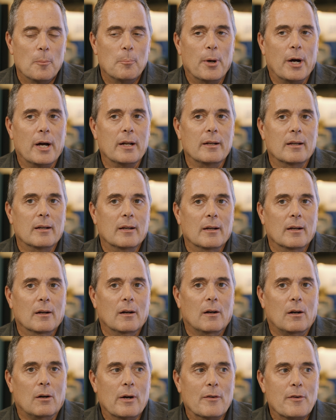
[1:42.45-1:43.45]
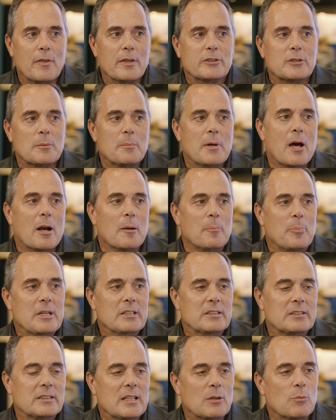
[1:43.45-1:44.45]
But oh, everything's gonna be on a
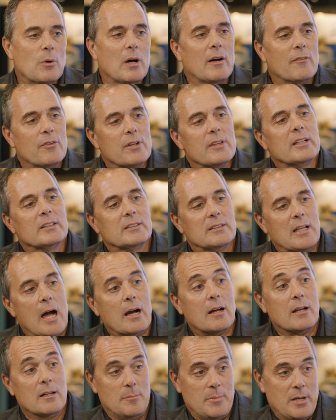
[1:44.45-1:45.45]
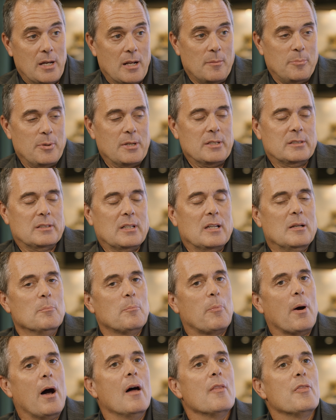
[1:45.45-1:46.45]
PC. Well, everything's not gonna be on a PC,
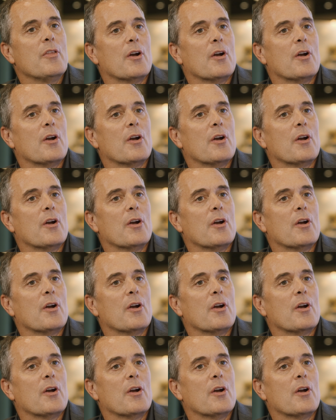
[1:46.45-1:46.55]
but mm.